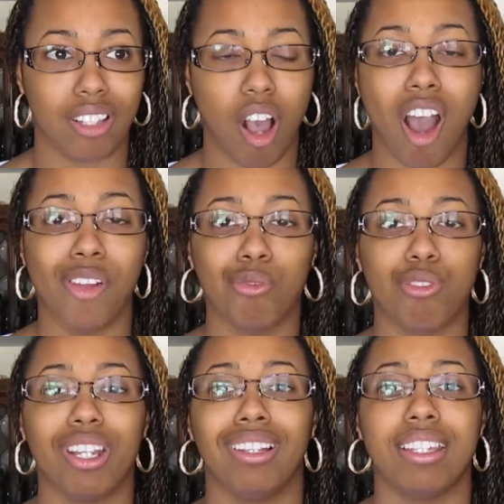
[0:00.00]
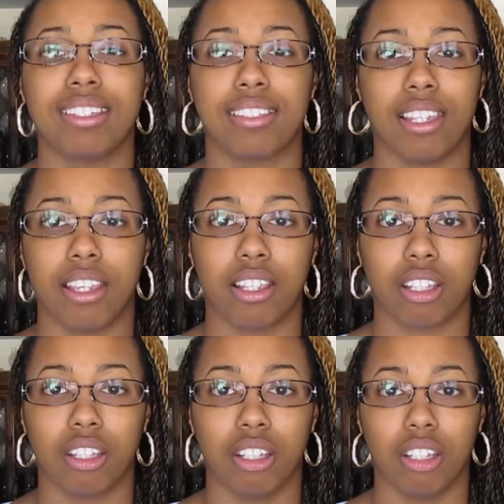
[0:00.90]
unrealistic.
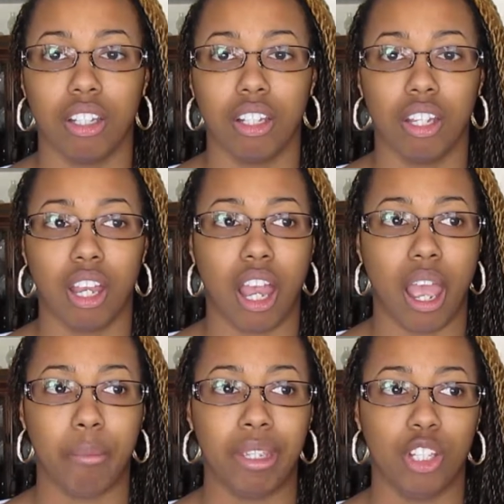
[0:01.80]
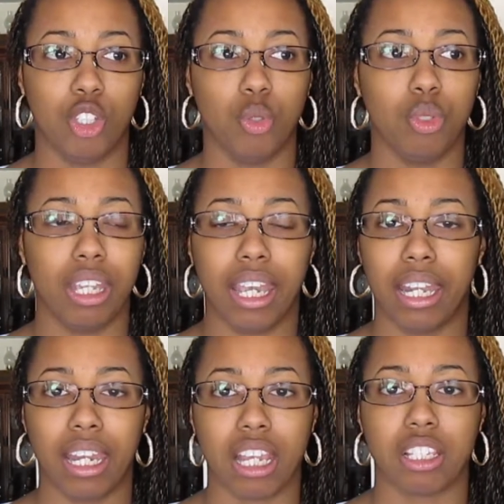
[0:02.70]
I mean, you
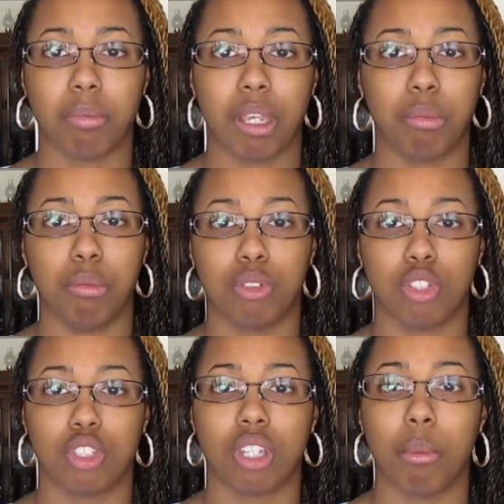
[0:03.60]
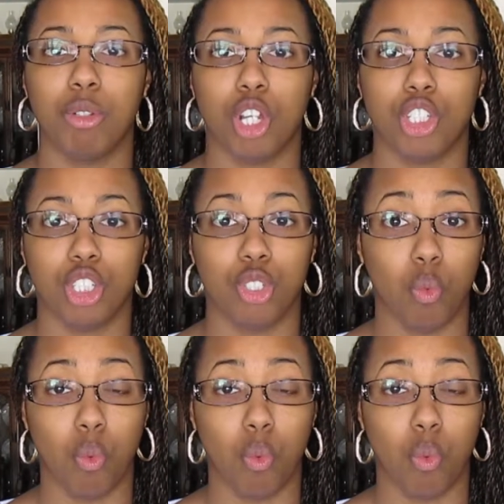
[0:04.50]
can't expect people to stop judging you.